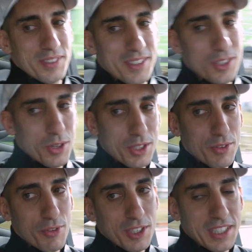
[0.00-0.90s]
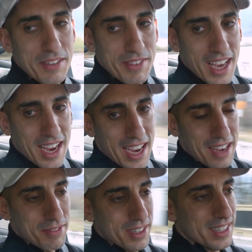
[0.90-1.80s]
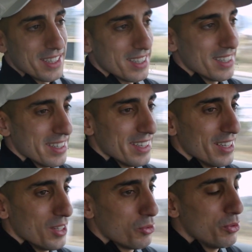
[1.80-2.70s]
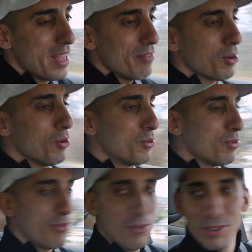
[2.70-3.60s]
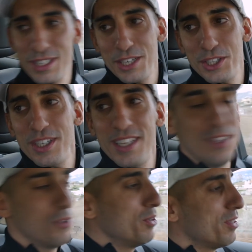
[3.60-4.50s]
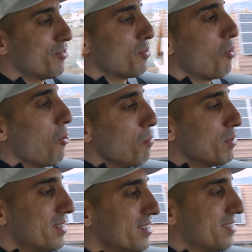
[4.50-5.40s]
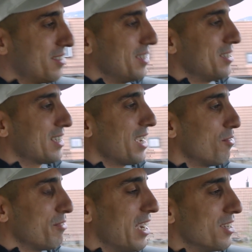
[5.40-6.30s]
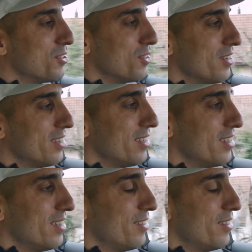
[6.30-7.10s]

You know, it's the first EV I have, and to never go to the fuel station and do it from home, it's it's kind of nice, you know. Yeah.